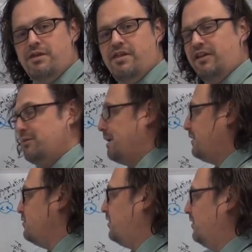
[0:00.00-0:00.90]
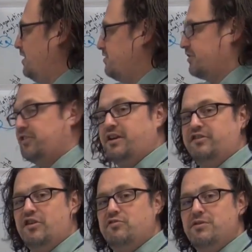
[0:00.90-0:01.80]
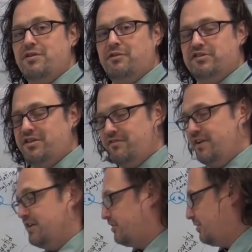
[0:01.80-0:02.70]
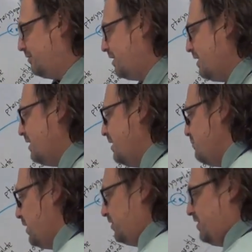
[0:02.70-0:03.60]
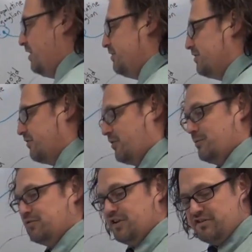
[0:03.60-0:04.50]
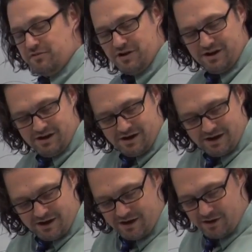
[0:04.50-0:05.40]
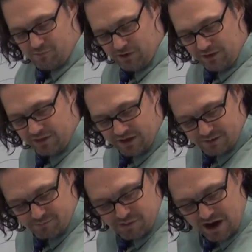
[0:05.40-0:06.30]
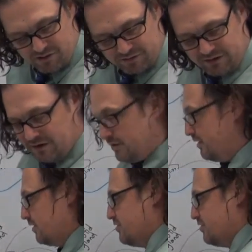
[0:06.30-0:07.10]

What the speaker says: thalamic nuclei, just like sensory to the rest of the face, because taste is a form of sensory. Now, one thing about this